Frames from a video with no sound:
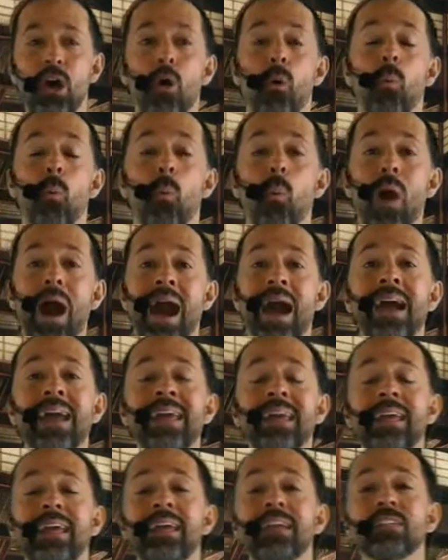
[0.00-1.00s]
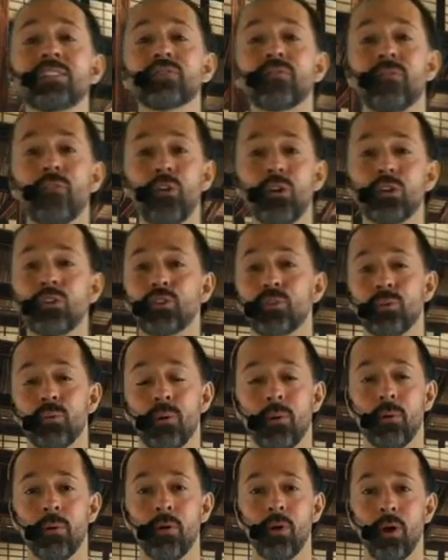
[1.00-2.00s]
why is
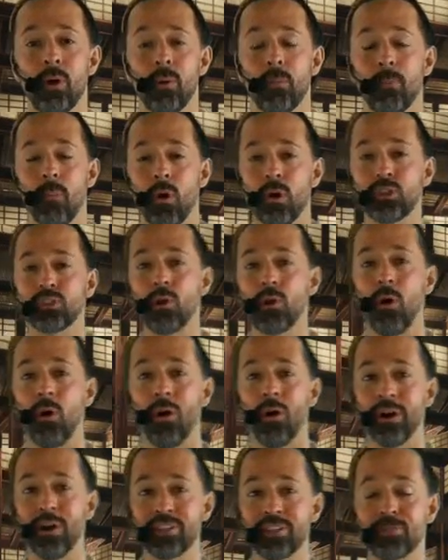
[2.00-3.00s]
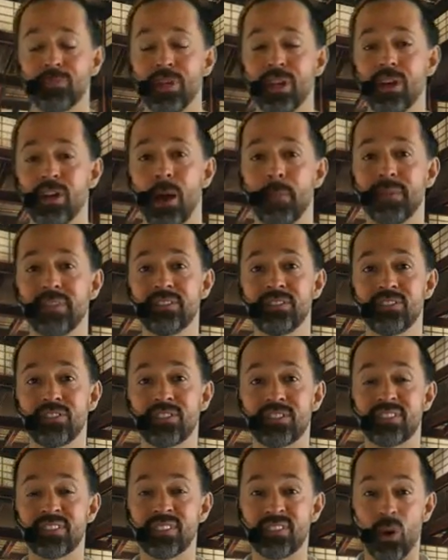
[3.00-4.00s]
virtual martial arts becoming
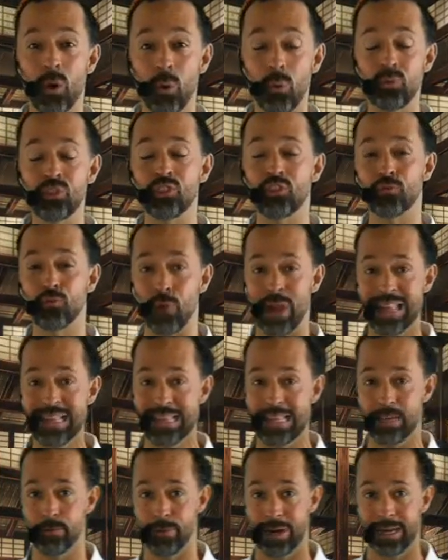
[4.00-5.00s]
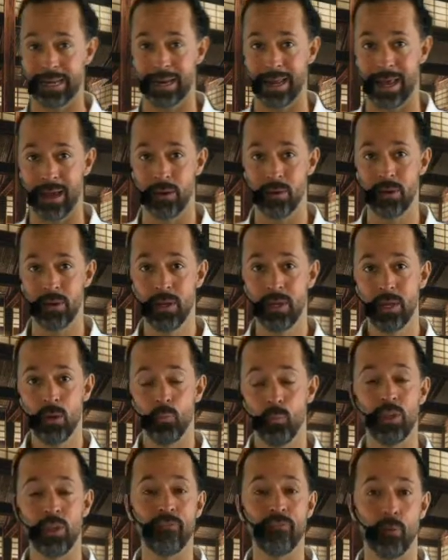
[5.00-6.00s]
so trendy right now
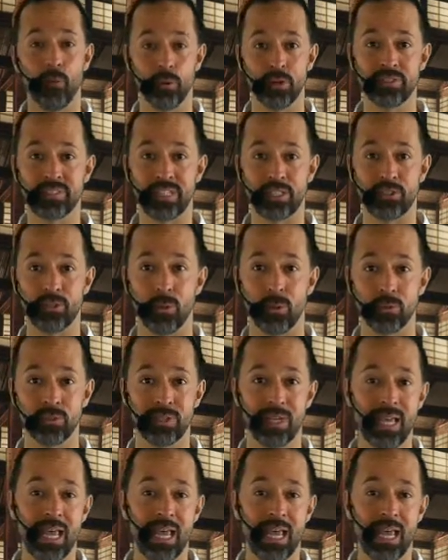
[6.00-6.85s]
with 4 to 6 year olds?